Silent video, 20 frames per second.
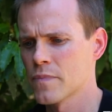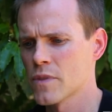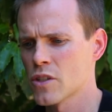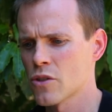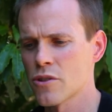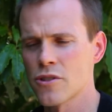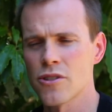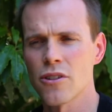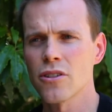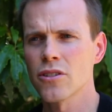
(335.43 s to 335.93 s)

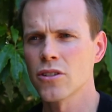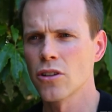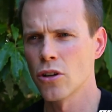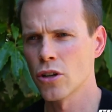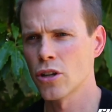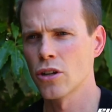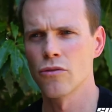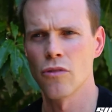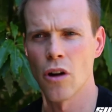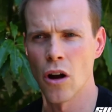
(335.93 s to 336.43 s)
So I started to
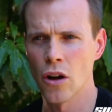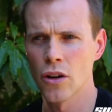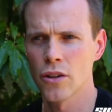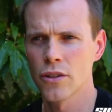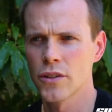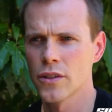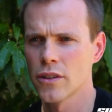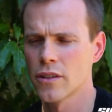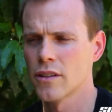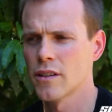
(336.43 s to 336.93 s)
look
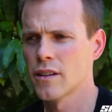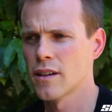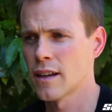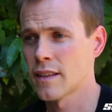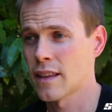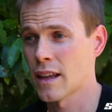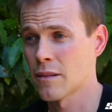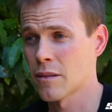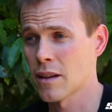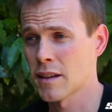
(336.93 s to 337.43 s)
around
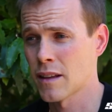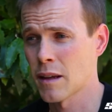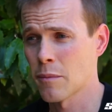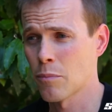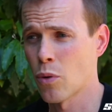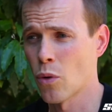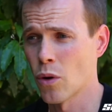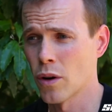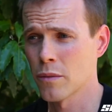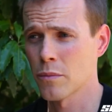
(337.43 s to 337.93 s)
at
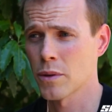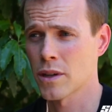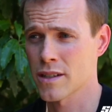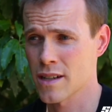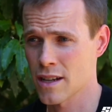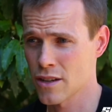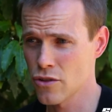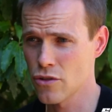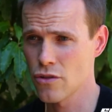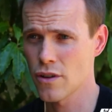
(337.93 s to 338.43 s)
that point,
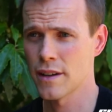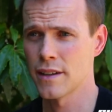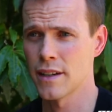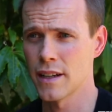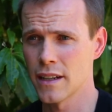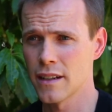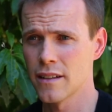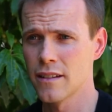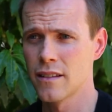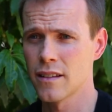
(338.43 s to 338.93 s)
because I knew I
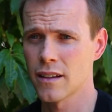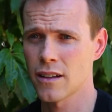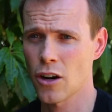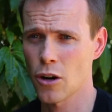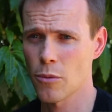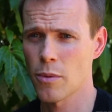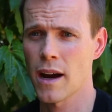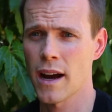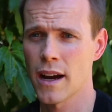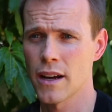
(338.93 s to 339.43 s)
needed the
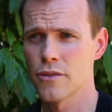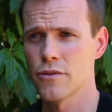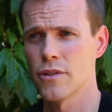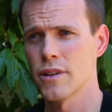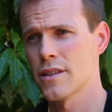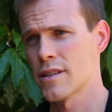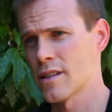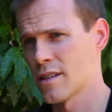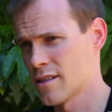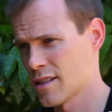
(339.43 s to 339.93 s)

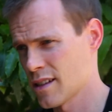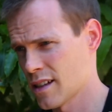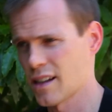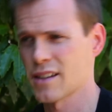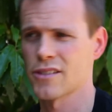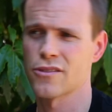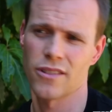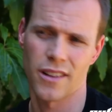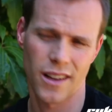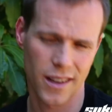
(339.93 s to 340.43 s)
carbohydrates and the
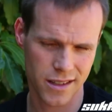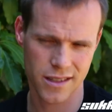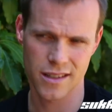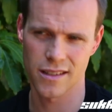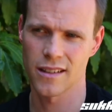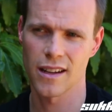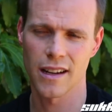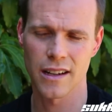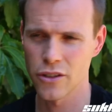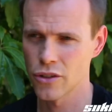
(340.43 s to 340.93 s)
electrolytes,
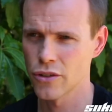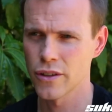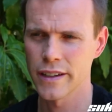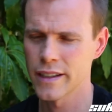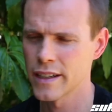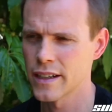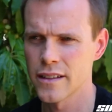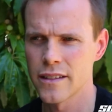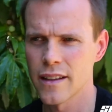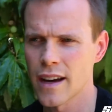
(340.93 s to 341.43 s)
and I knew I
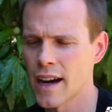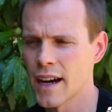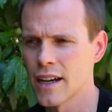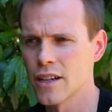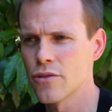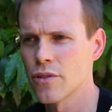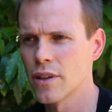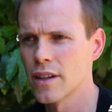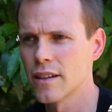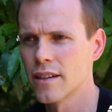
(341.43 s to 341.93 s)
needed to
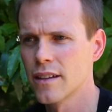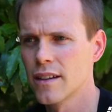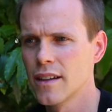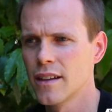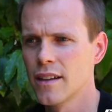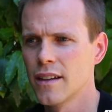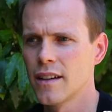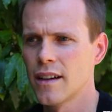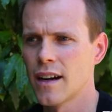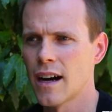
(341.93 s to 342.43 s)
hydrate,
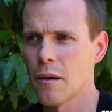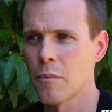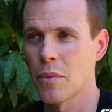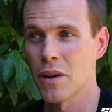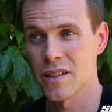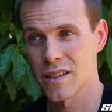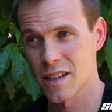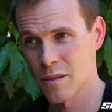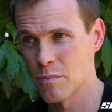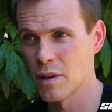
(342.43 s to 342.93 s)

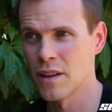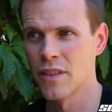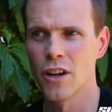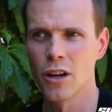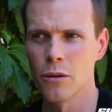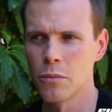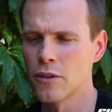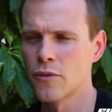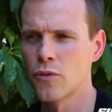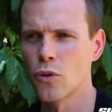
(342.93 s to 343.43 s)
because I'd been
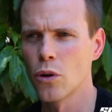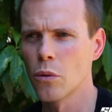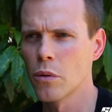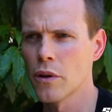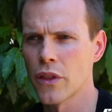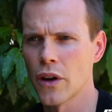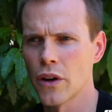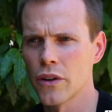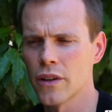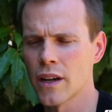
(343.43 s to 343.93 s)
there before
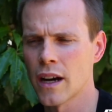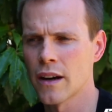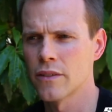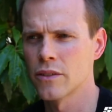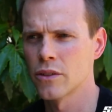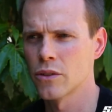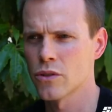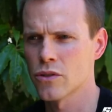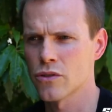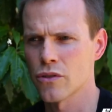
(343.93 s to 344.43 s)
without
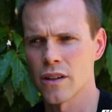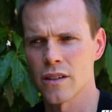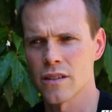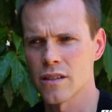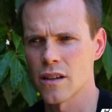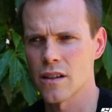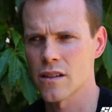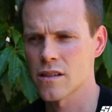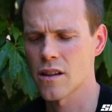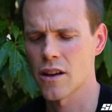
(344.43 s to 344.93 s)
having those
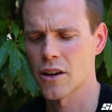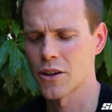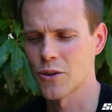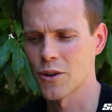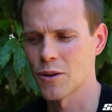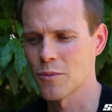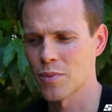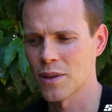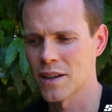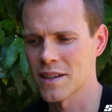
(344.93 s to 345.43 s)
drinks, and it's not a
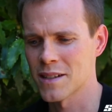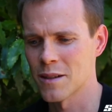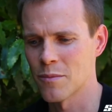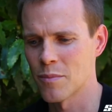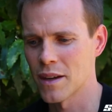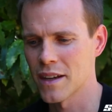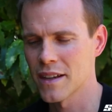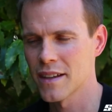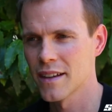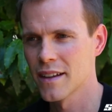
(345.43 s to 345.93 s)
great place to
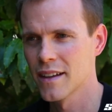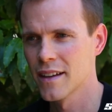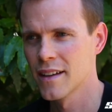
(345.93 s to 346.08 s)
be.